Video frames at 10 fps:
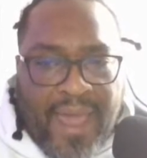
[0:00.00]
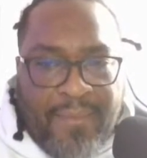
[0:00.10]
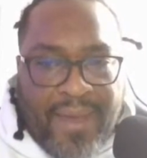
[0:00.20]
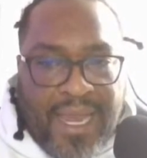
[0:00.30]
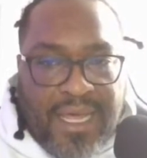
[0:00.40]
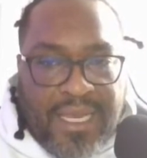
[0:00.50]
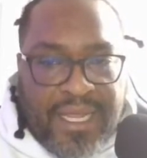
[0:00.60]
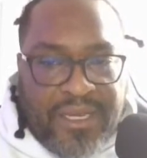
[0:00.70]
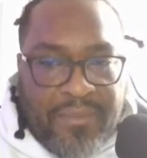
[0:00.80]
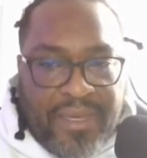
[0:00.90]
Hey, Bella,
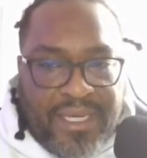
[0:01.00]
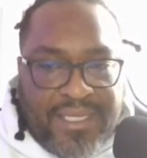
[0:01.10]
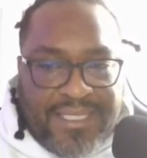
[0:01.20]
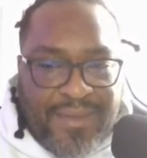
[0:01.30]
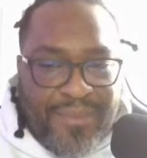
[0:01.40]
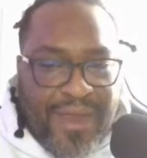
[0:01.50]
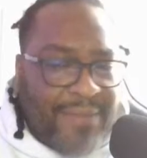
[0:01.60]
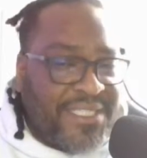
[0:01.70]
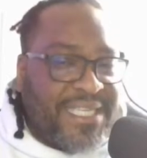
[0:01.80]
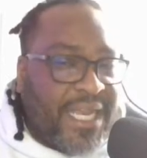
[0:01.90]
Linda B, December.
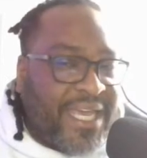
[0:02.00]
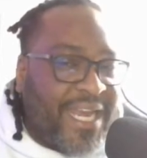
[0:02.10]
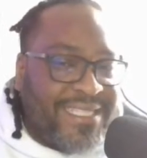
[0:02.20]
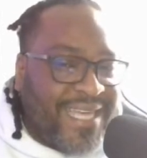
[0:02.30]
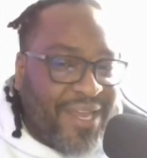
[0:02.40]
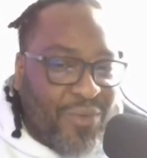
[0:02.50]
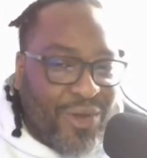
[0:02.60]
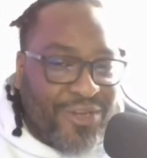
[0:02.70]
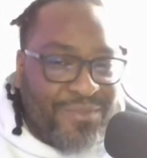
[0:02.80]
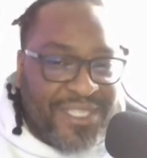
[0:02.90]
I'm just clicking, ain't saying a
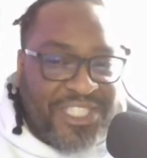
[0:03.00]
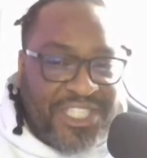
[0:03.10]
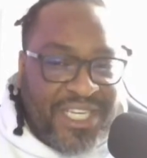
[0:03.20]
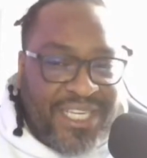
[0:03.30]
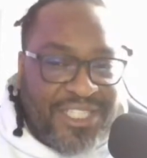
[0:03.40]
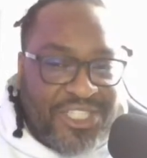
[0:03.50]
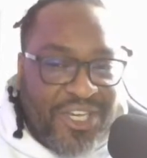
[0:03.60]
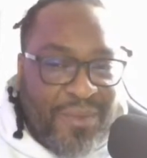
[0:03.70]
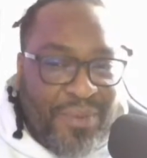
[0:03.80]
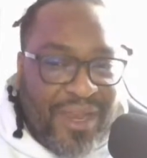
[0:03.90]
word. Miss Jean,
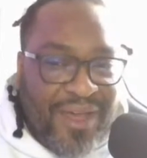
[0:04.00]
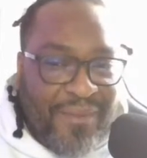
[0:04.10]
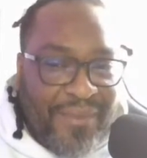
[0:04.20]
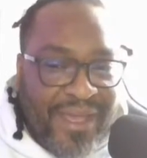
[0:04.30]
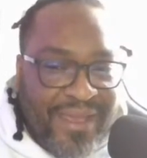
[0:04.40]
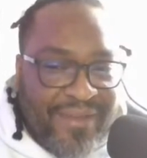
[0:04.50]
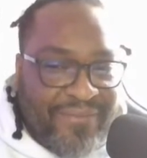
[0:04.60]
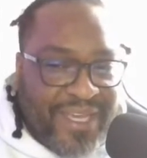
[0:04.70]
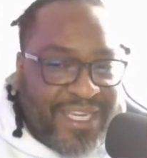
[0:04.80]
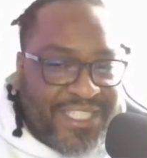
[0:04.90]
Sugar Plum,
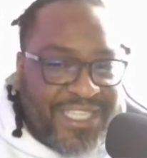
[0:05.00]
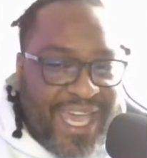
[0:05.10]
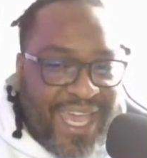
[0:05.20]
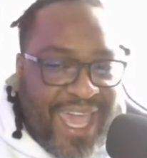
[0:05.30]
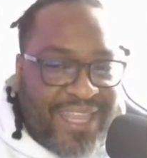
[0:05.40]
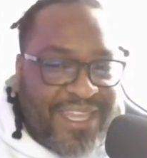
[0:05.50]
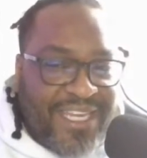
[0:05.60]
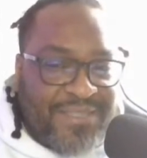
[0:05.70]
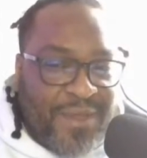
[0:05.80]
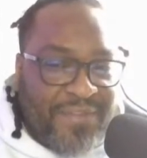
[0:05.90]
V. Lachey,
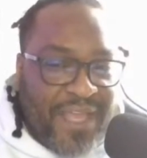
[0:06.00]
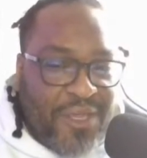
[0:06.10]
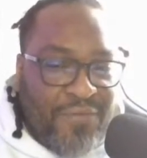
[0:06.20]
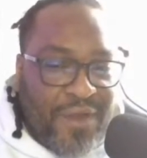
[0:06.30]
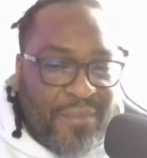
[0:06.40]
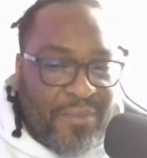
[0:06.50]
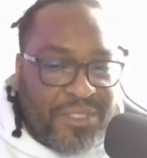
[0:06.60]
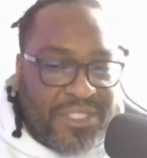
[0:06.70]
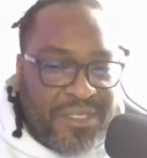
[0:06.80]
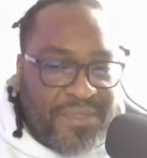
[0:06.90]
Anthony Smith, thank you for the
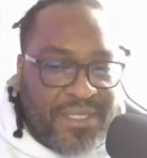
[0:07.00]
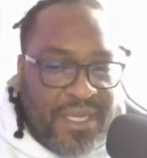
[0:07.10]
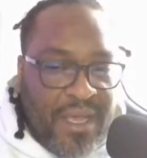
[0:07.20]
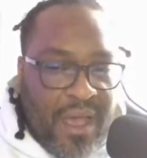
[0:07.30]
memberships.